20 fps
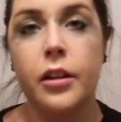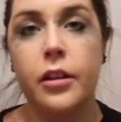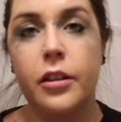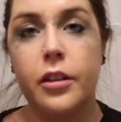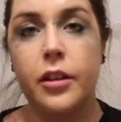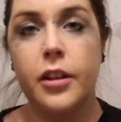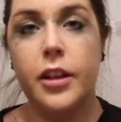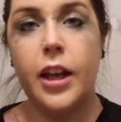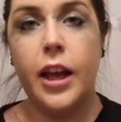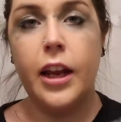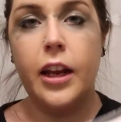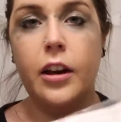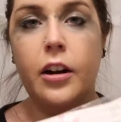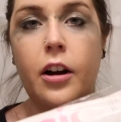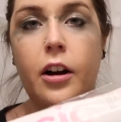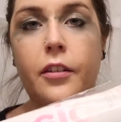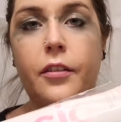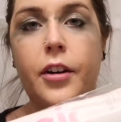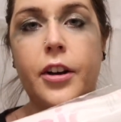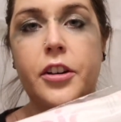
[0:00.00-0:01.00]
To take it
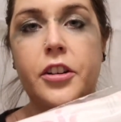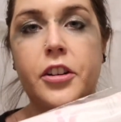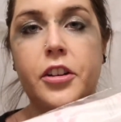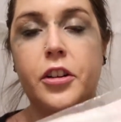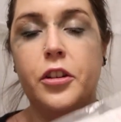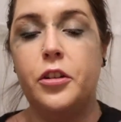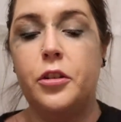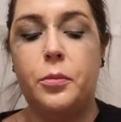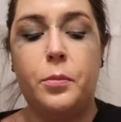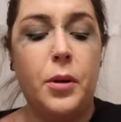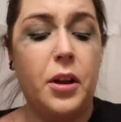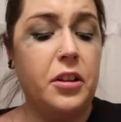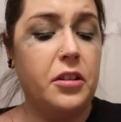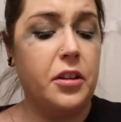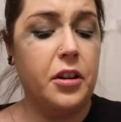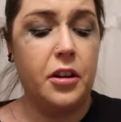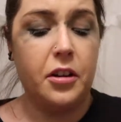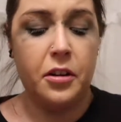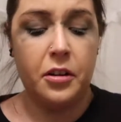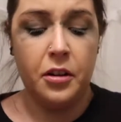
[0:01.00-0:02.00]
off, I just use
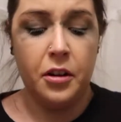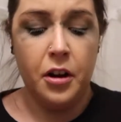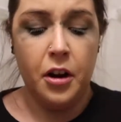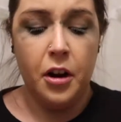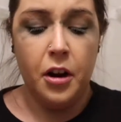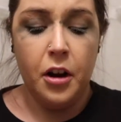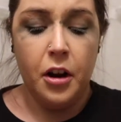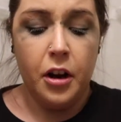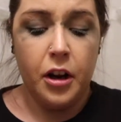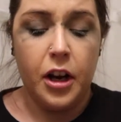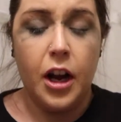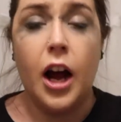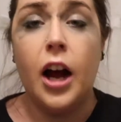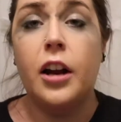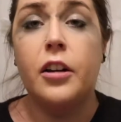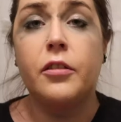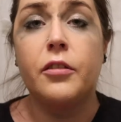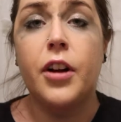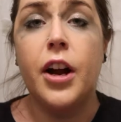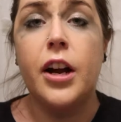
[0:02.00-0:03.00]
basic
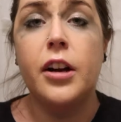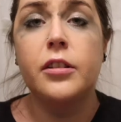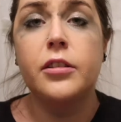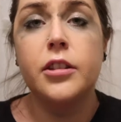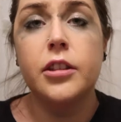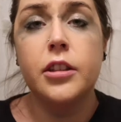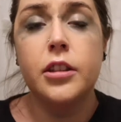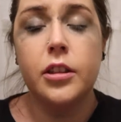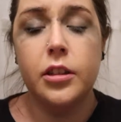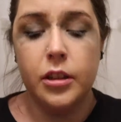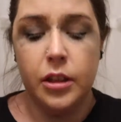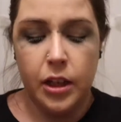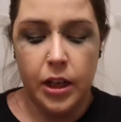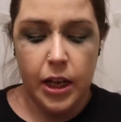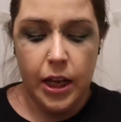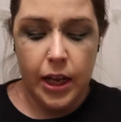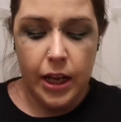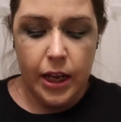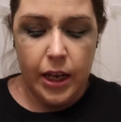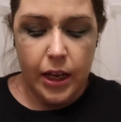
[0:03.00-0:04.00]
cotton rounds
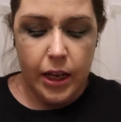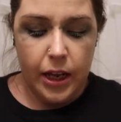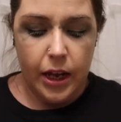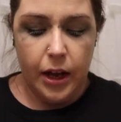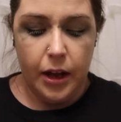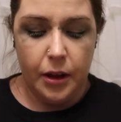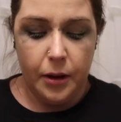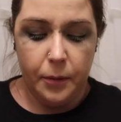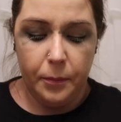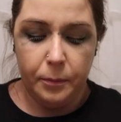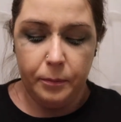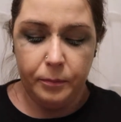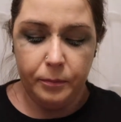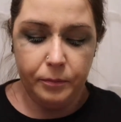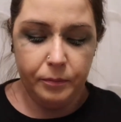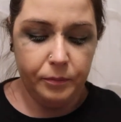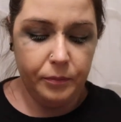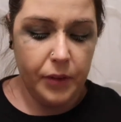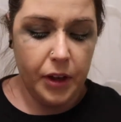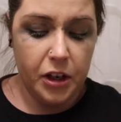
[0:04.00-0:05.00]

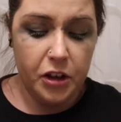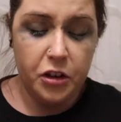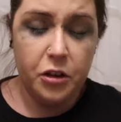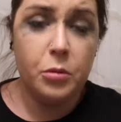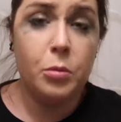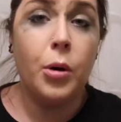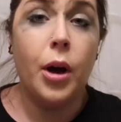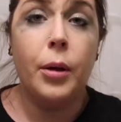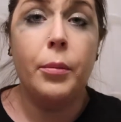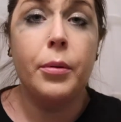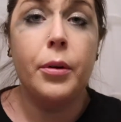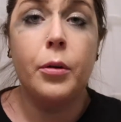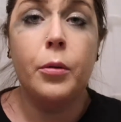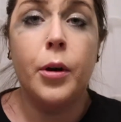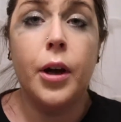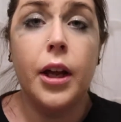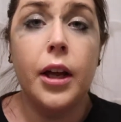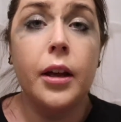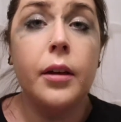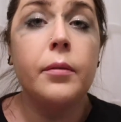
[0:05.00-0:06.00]
and just wipe it
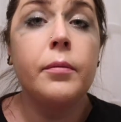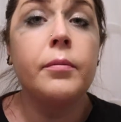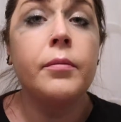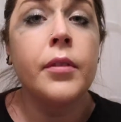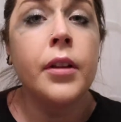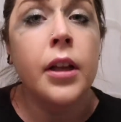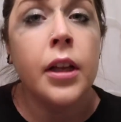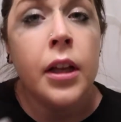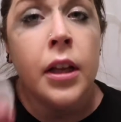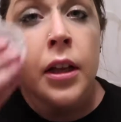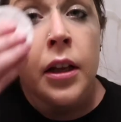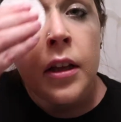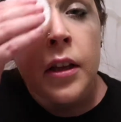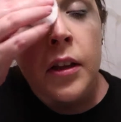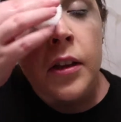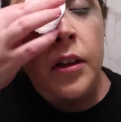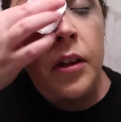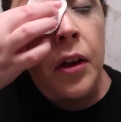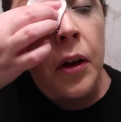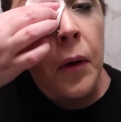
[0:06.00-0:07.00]
away.
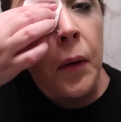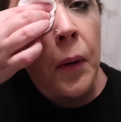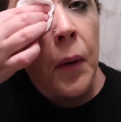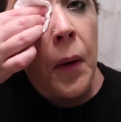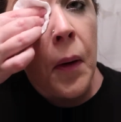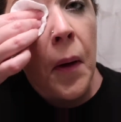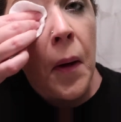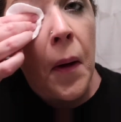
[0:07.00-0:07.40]
So,